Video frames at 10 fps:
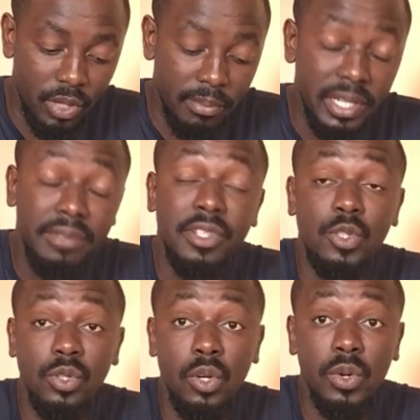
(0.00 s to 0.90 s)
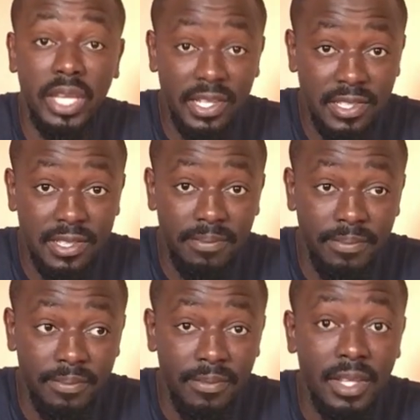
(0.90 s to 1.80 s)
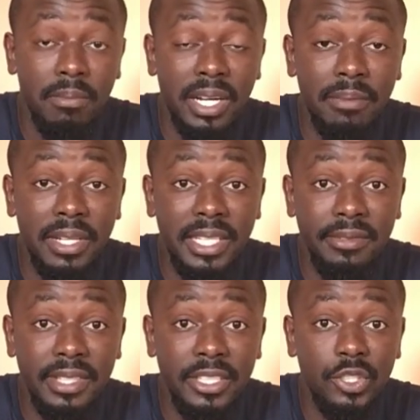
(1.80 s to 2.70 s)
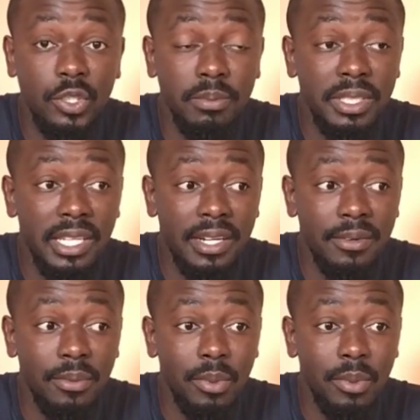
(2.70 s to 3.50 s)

Do I believe it should go? Yes, but I believe that it should be done